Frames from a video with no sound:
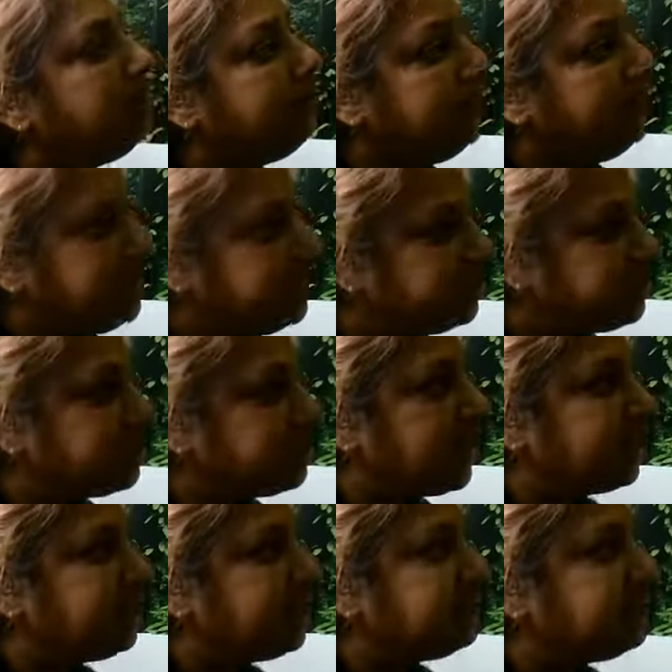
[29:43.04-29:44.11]
build a
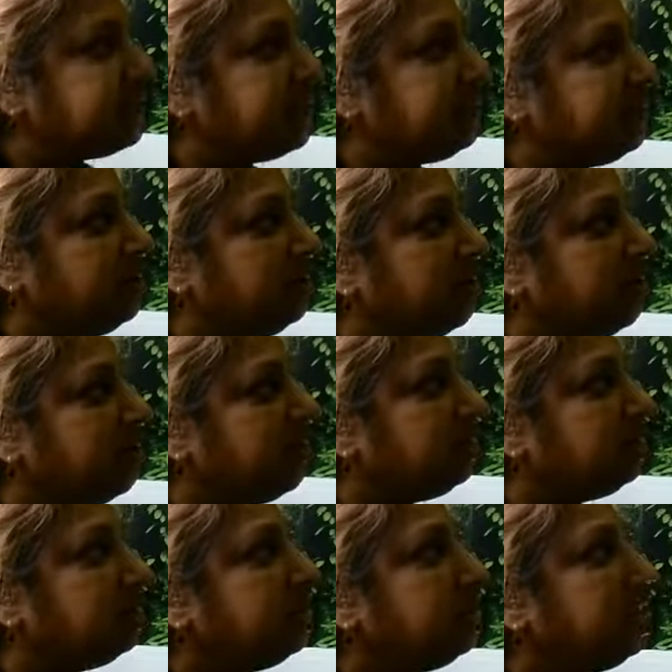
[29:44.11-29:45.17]
shack inside your heart,
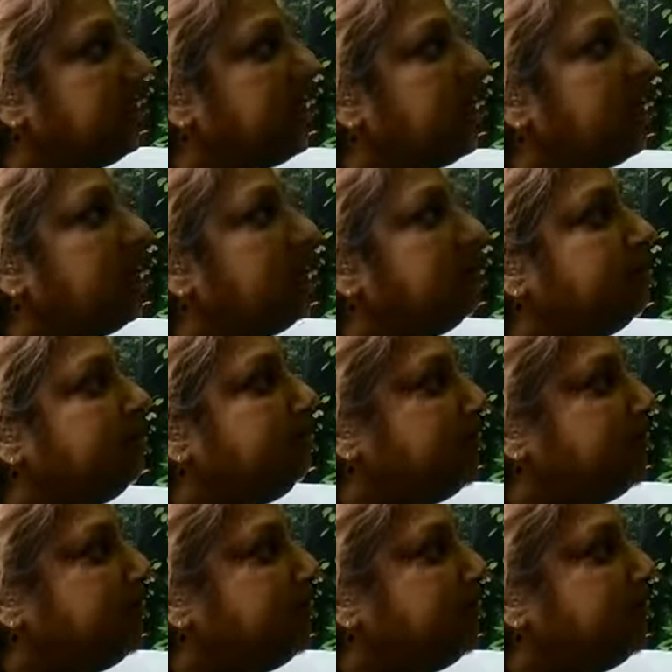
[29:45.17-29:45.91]
and